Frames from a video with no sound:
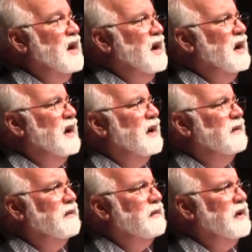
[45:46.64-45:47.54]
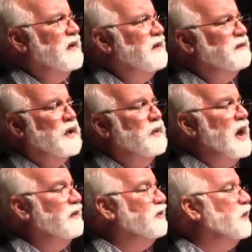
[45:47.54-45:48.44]
uh, they've flown
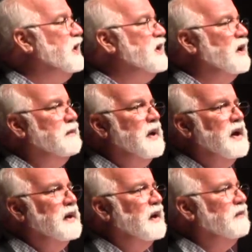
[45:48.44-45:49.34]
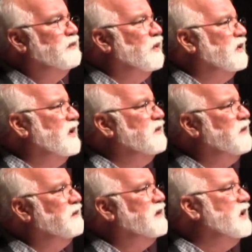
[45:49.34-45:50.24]
out three young men, uh, 14,
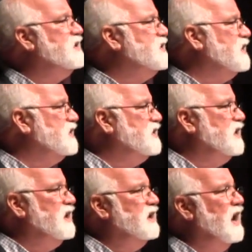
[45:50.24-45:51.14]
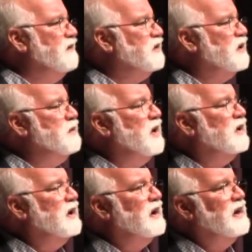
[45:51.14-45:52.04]
15, 16,
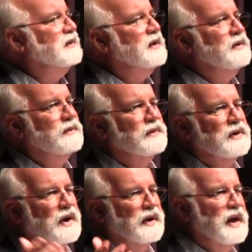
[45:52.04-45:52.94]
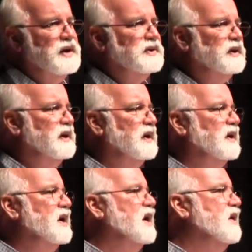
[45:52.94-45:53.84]
African-American, a Latino, a Caucasian
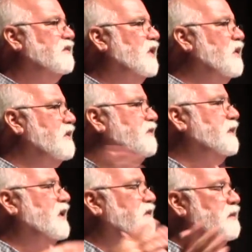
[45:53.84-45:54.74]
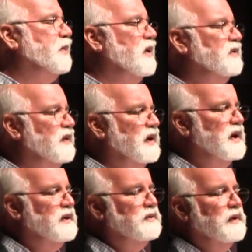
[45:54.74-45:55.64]
kid, flown them from different parts of the
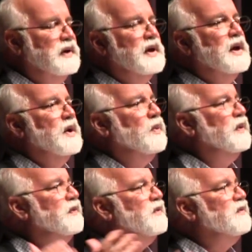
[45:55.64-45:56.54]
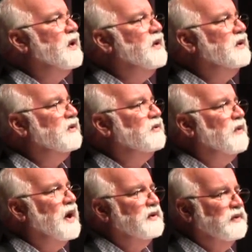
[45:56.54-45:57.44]
country with their very
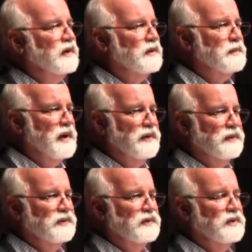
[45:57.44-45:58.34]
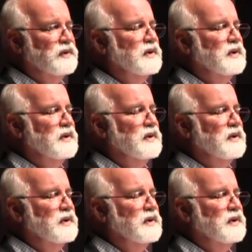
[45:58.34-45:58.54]
distraught single mothers